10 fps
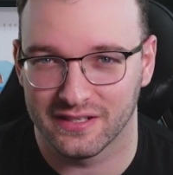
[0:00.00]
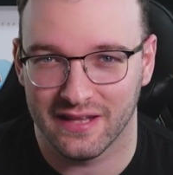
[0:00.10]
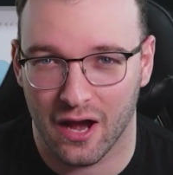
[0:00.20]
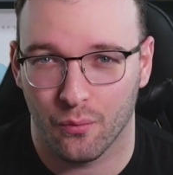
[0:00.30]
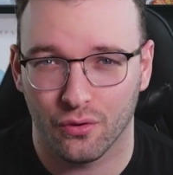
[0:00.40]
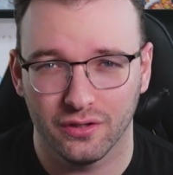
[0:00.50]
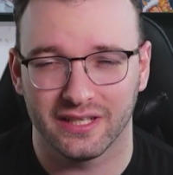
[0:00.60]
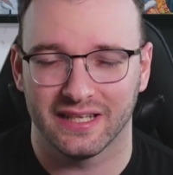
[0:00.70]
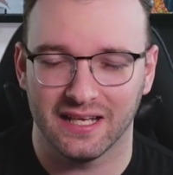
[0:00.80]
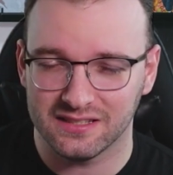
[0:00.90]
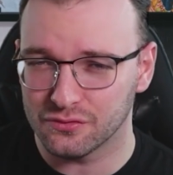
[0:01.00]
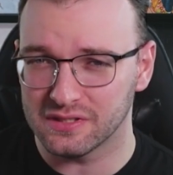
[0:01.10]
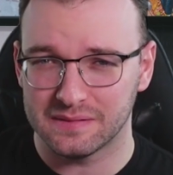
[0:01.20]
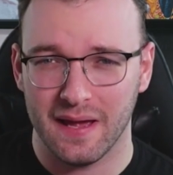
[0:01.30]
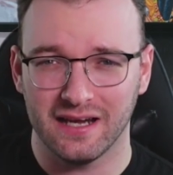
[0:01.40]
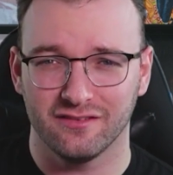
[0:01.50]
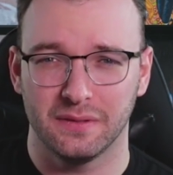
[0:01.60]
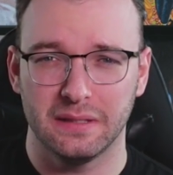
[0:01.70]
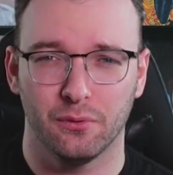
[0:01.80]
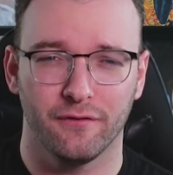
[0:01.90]
that world and gets the respect of
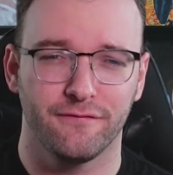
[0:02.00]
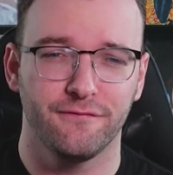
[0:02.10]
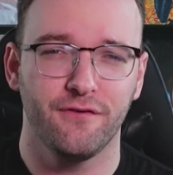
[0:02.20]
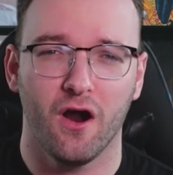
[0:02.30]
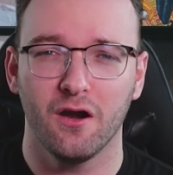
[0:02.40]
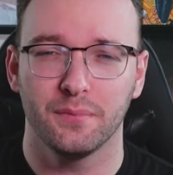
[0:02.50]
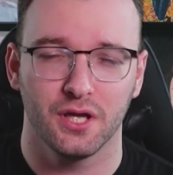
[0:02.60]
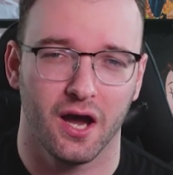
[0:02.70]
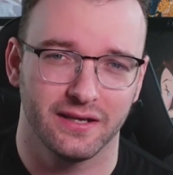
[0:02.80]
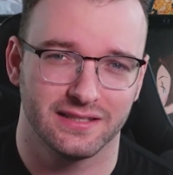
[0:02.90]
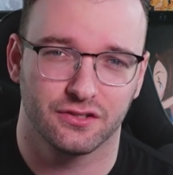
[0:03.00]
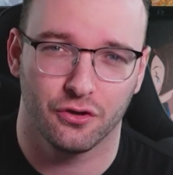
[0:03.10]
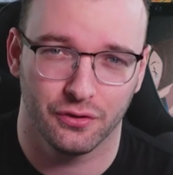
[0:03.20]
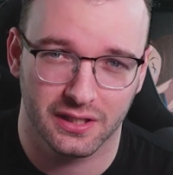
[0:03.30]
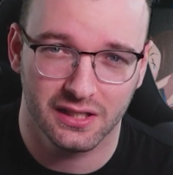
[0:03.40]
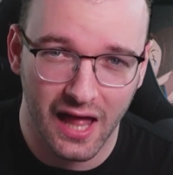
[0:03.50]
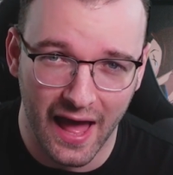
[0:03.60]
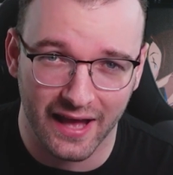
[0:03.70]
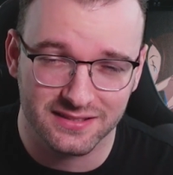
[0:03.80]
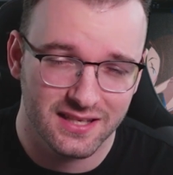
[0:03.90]
people far beyond his current
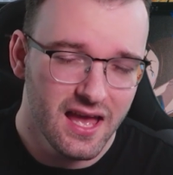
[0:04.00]
class,